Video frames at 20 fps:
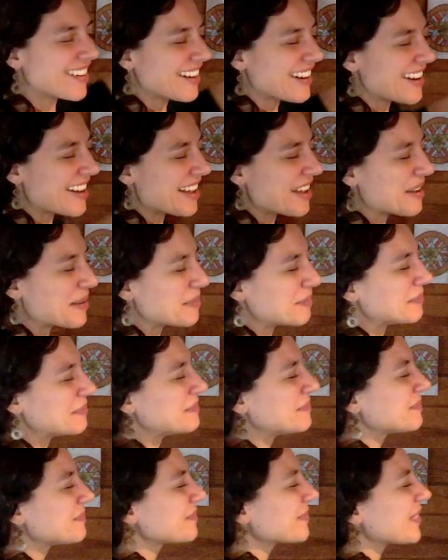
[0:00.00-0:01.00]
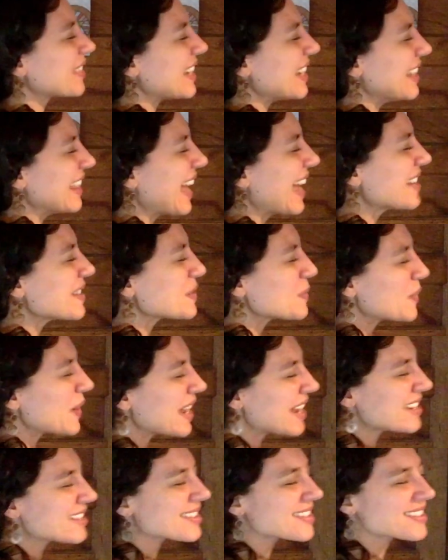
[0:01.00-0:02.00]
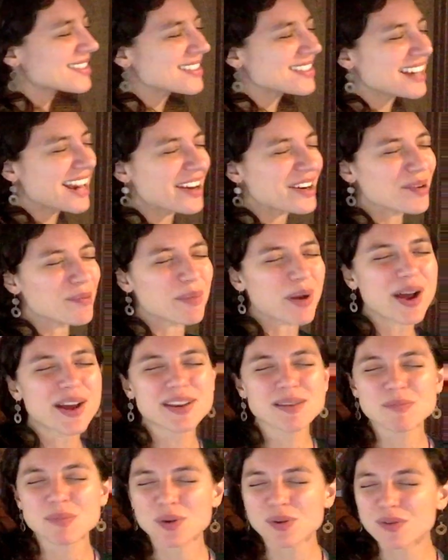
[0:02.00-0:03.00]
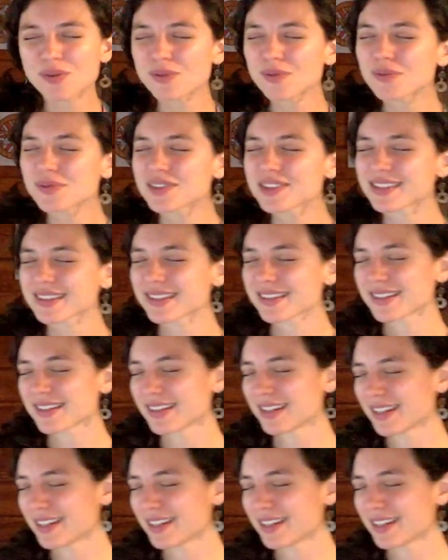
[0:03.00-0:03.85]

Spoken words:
in that space, how your body moves,